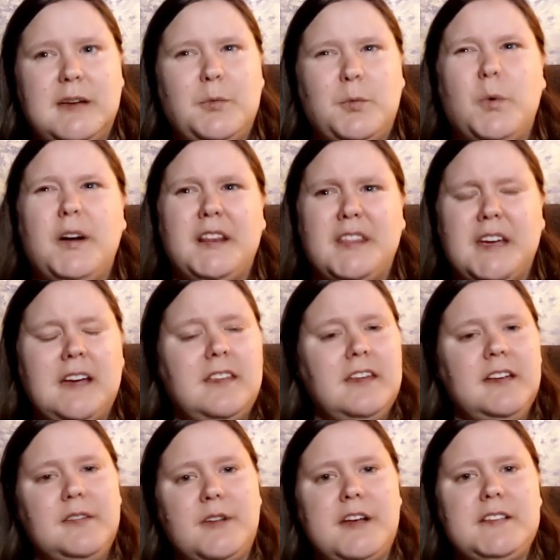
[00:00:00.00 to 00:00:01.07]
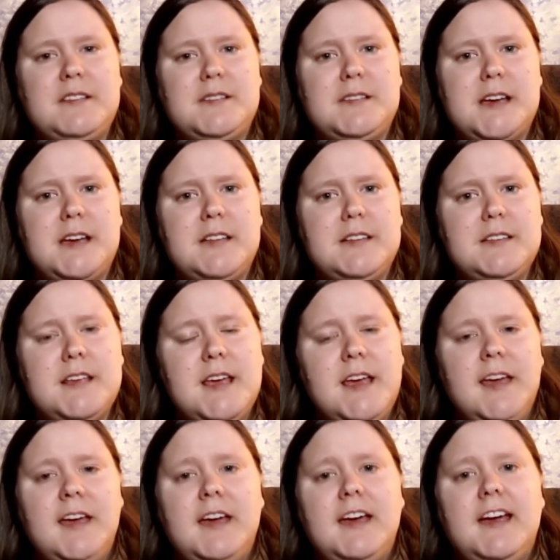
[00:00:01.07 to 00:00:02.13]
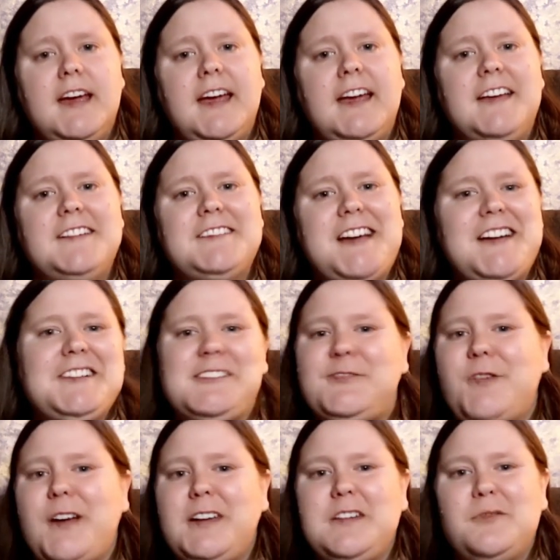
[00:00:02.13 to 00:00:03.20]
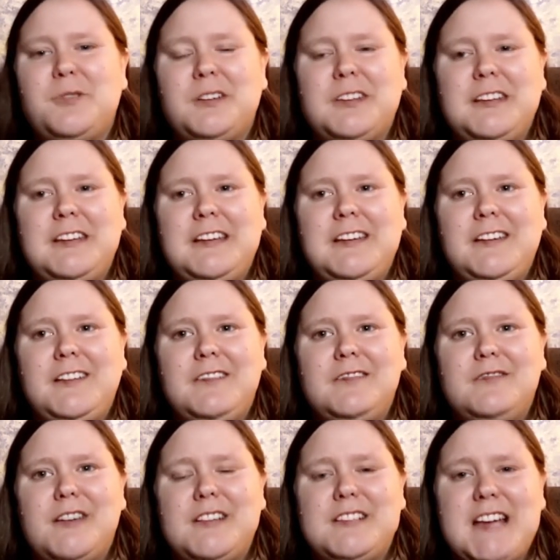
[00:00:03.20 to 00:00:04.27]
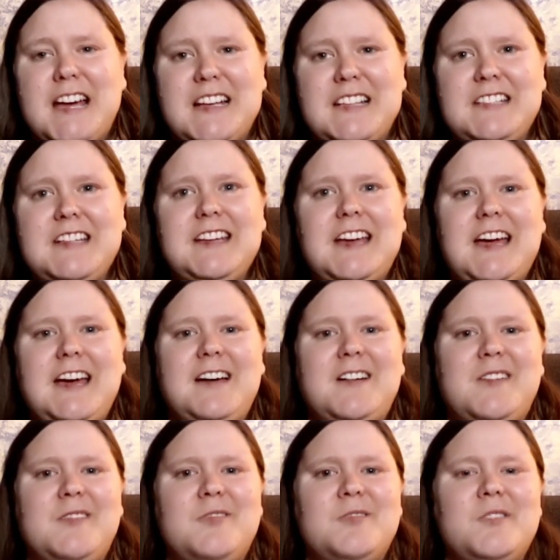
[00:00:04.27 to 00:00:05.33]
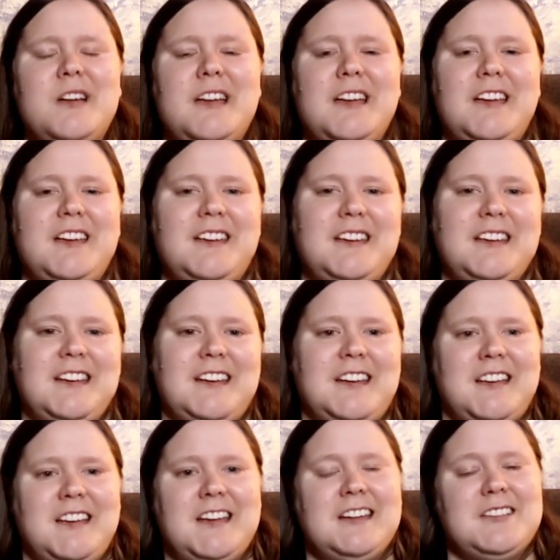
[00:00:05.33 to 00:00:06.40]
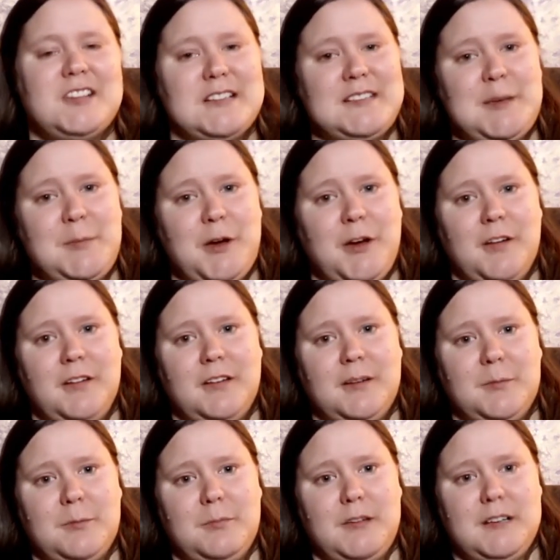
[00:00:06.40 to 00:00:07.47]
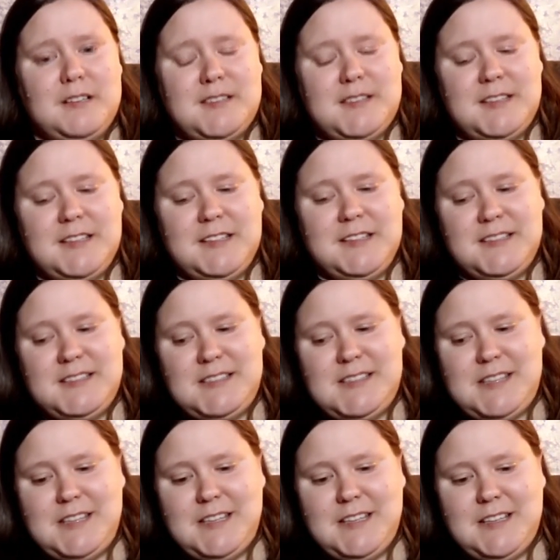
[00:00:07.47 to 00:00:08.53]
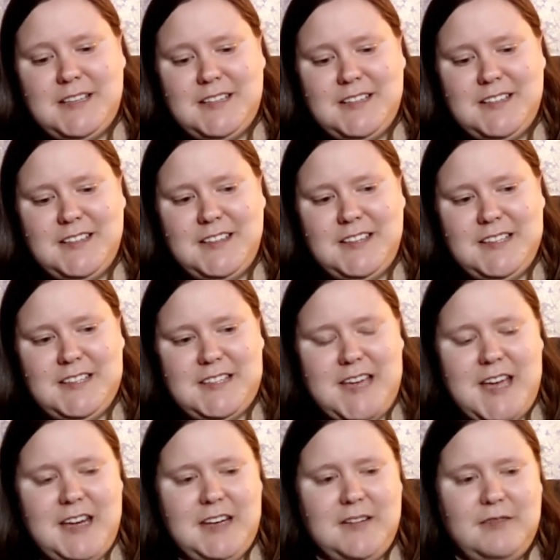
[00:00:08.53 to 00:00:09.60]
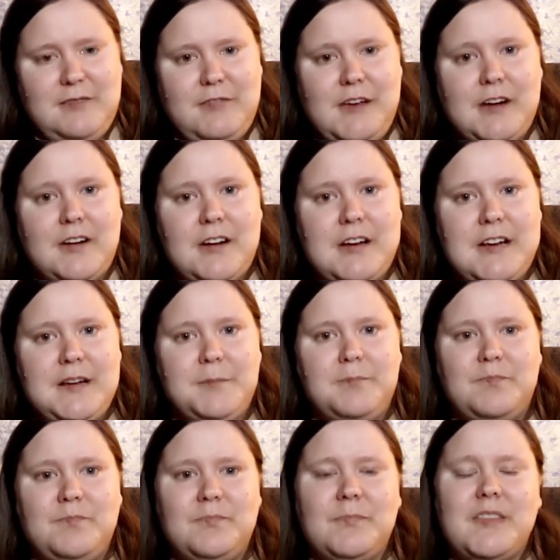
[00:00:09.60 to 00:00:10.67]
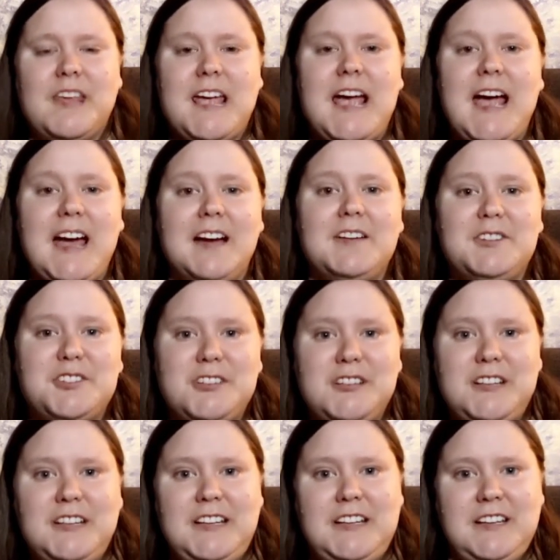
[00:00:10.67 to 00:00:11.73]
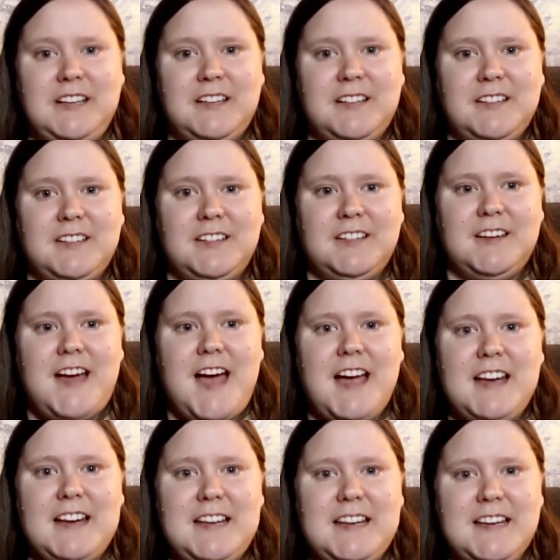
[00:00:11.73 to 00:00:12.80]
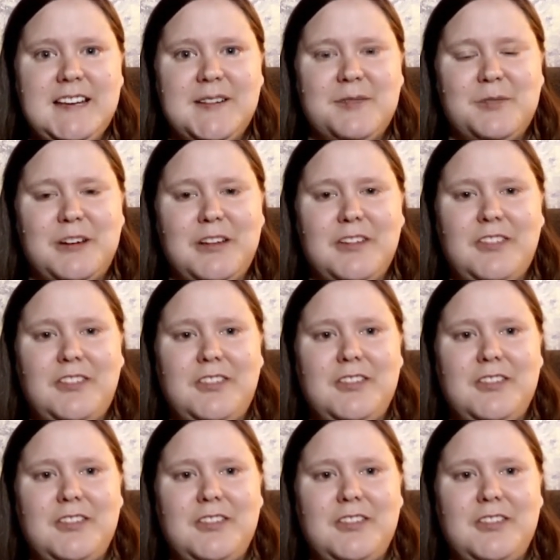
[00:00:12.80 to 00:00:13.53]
one of the alien races has. And I just find it really fantastic how Jessie Mihalik mixes this kind of very action-y idea with